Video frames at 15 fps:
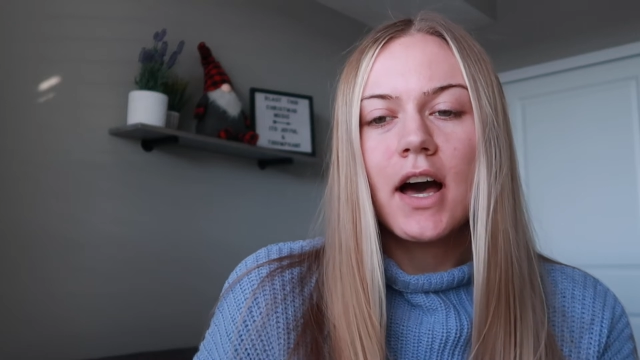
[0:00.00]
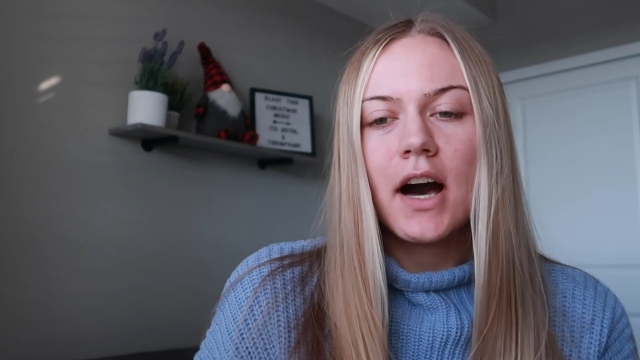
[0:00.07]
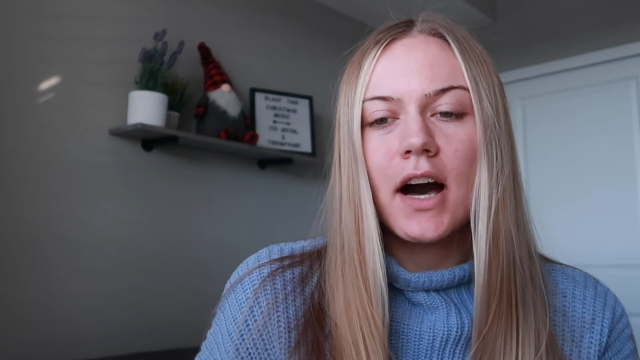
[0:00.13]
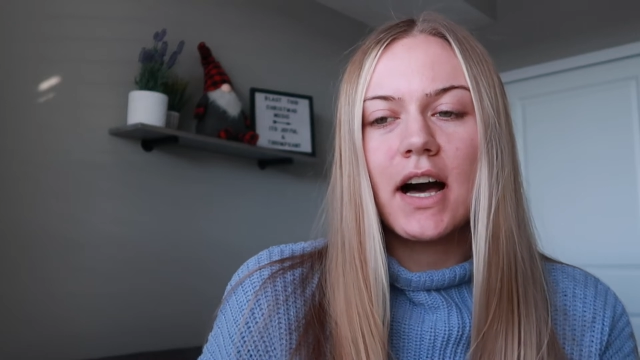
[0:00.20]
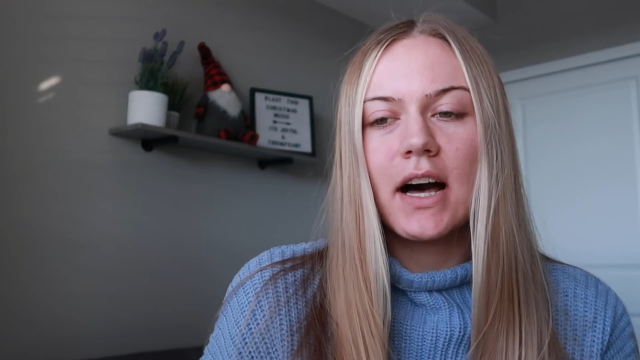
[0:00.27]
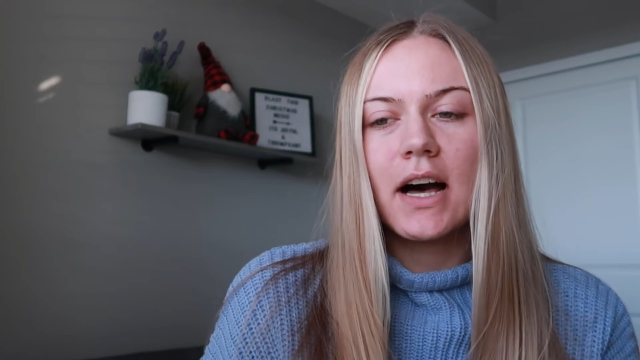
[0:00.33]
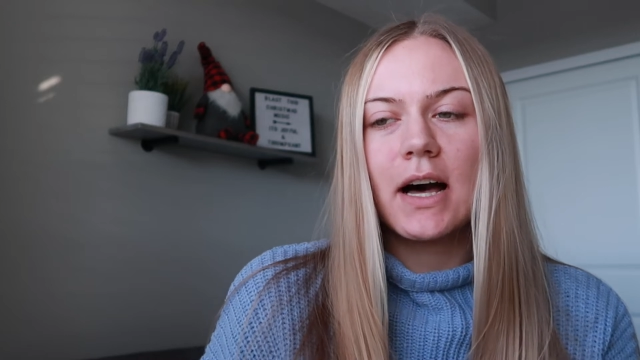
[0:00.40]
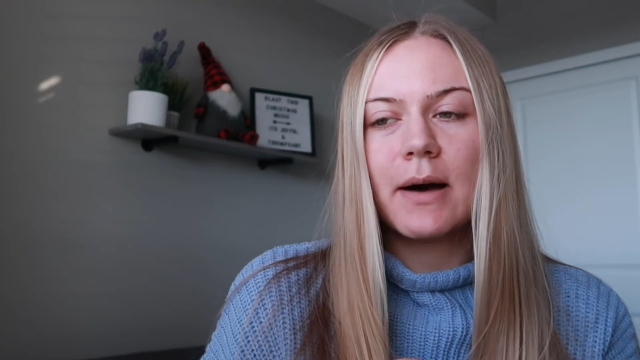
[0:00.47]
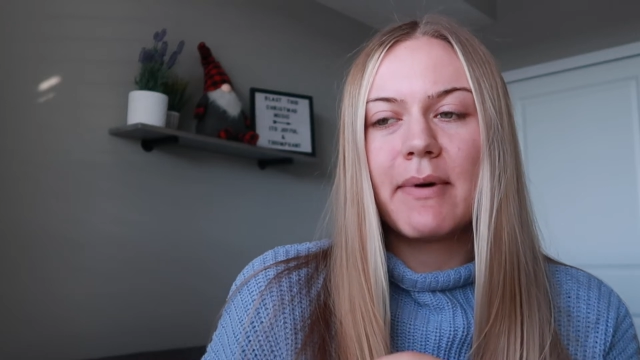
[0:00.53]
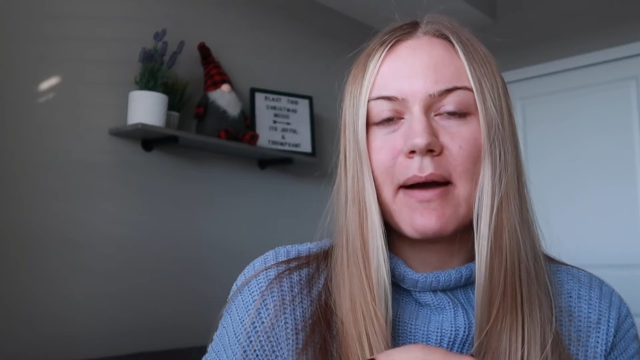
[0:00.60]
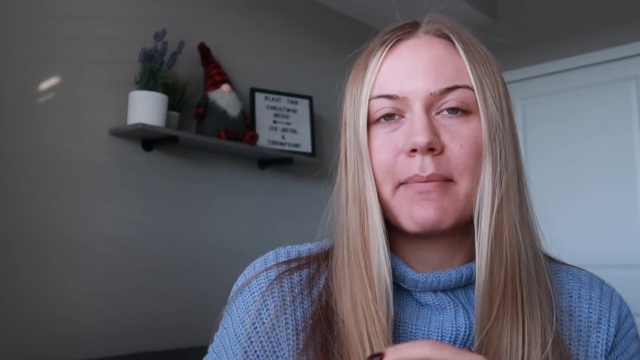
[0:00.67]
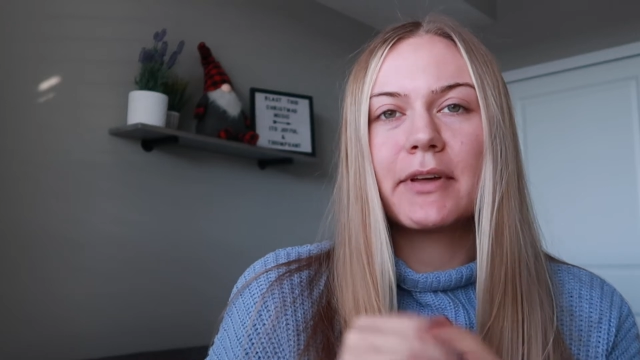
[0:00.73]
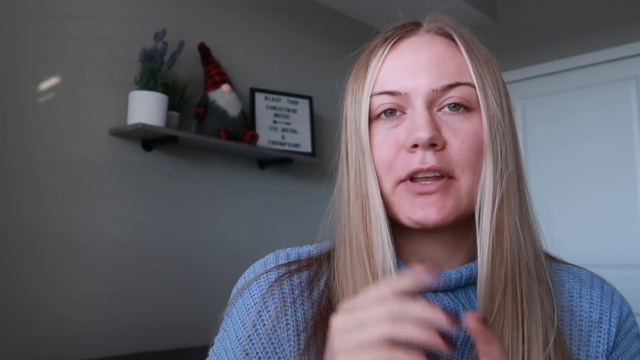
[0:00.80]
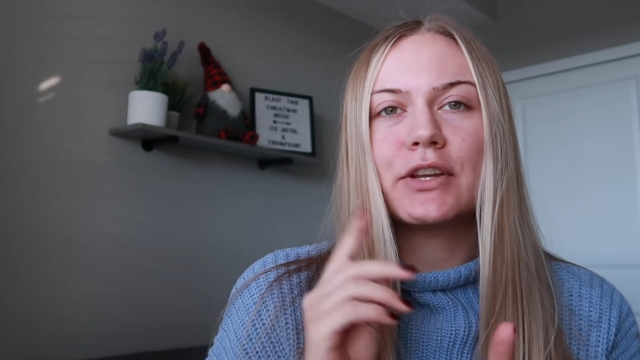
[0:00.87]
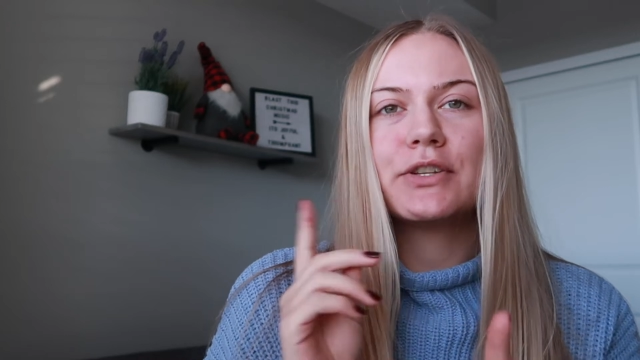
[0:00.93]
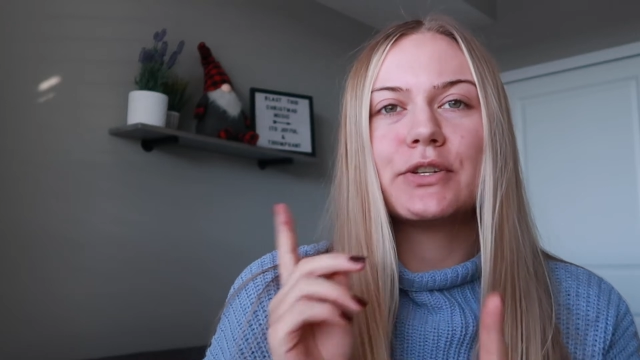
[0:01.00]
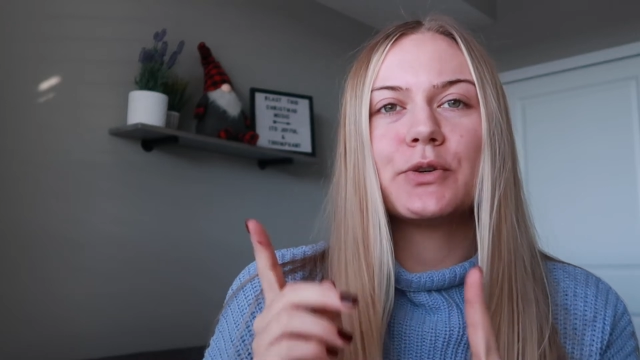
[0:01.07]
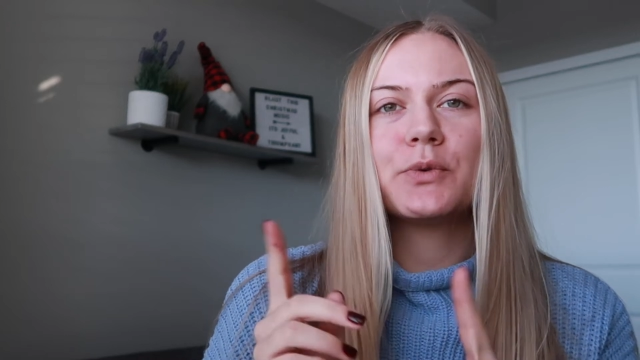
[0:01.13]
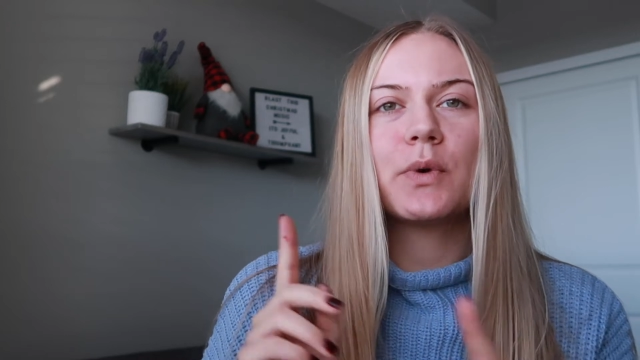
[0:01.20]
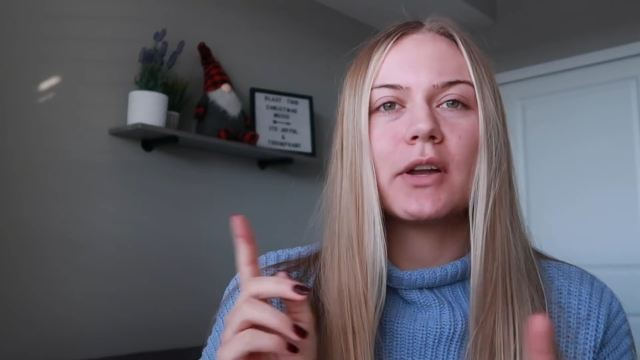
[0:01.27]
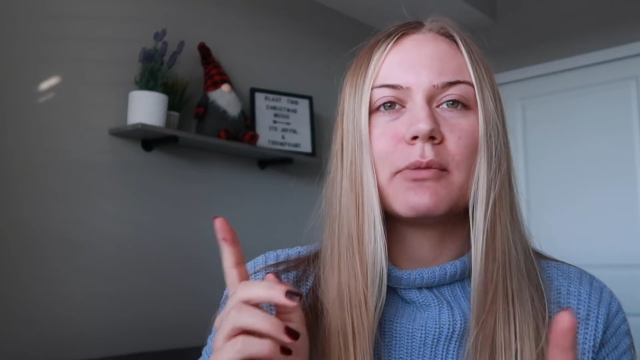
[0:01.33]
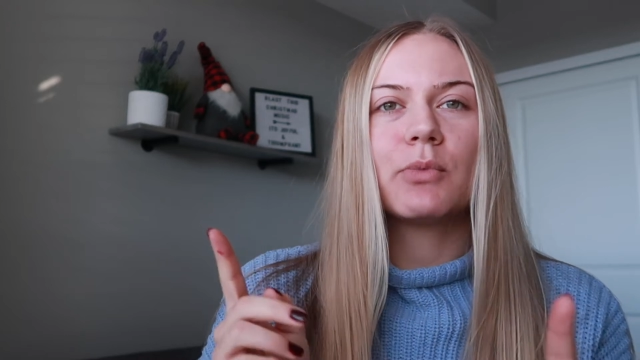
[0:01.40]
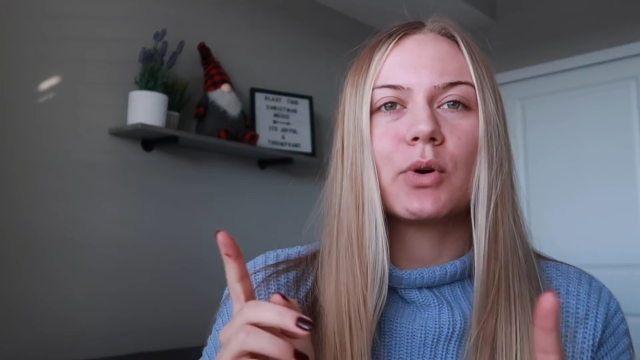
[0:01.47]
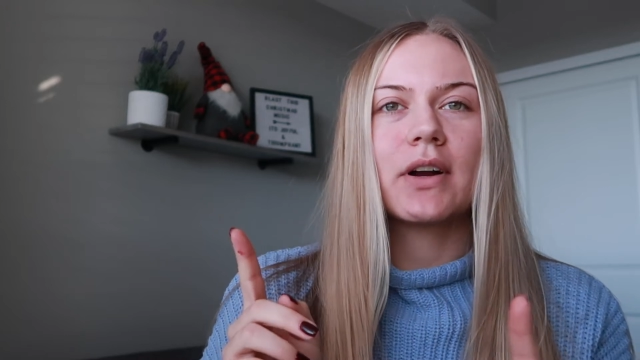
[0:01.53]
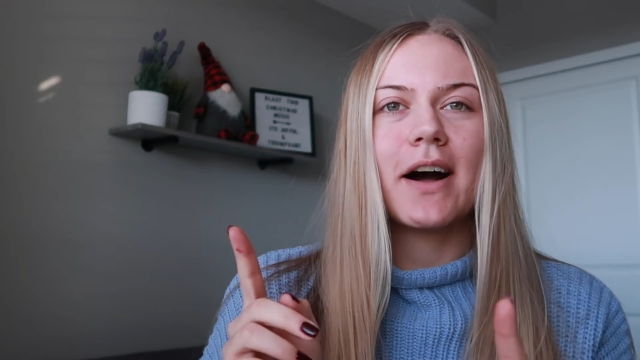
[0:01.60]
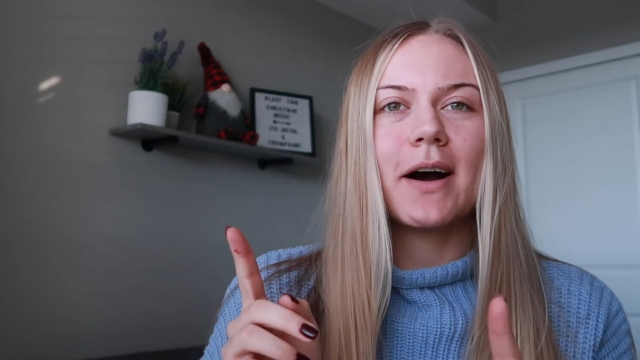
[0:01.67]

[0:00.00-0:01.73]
I'm gonna do one more